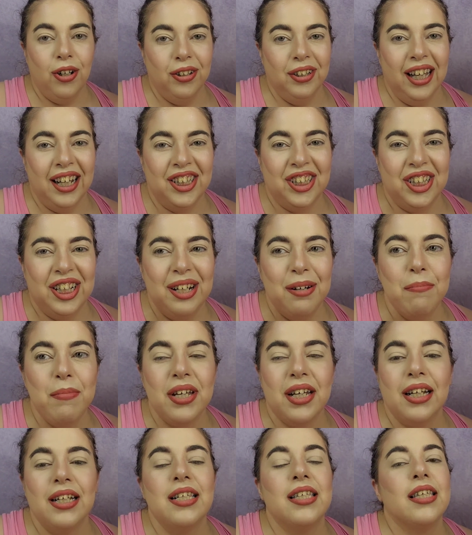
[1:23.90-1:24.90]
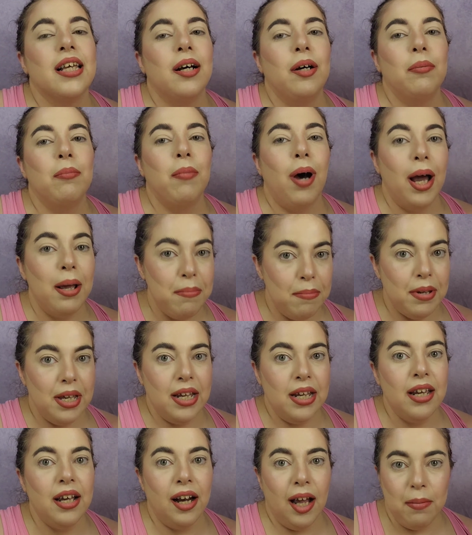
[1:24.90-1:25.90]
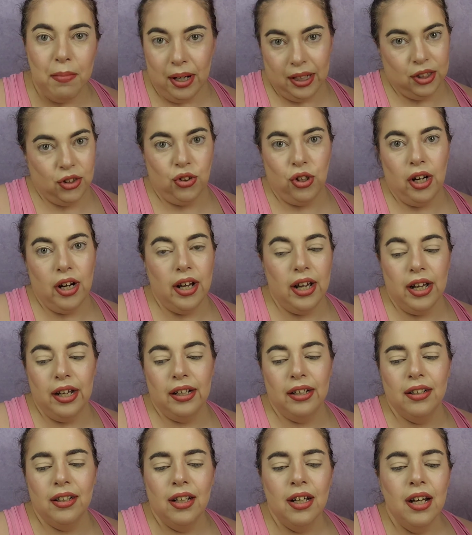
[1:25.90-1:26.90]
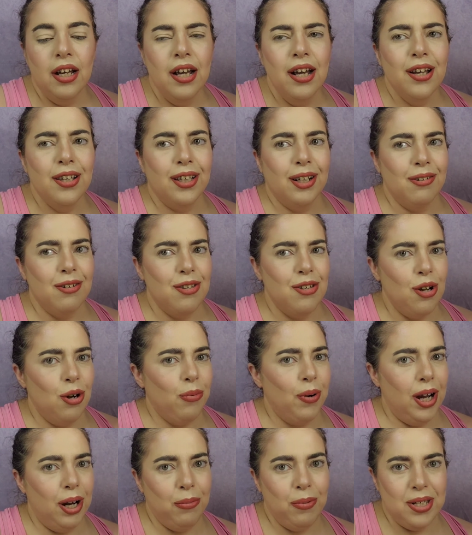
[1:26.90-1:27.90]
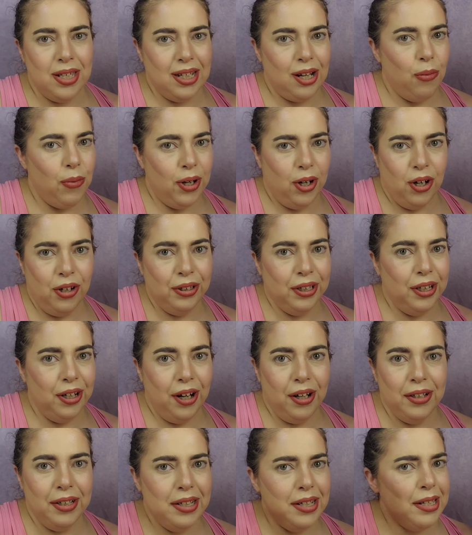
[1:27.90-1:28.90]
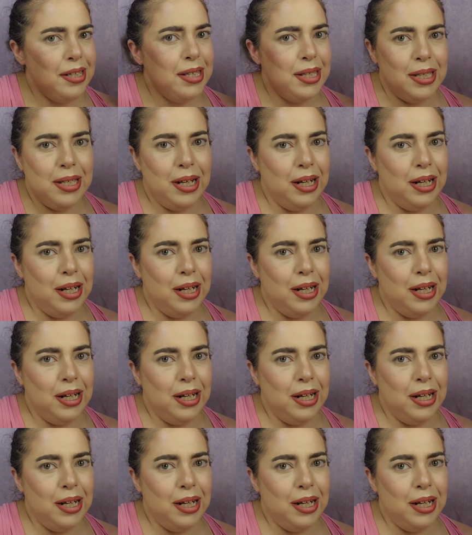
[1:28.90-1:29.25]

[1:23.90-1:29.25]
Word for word: collection because um, I'm me and I'm extra and there's no way I wasn't going all in on this.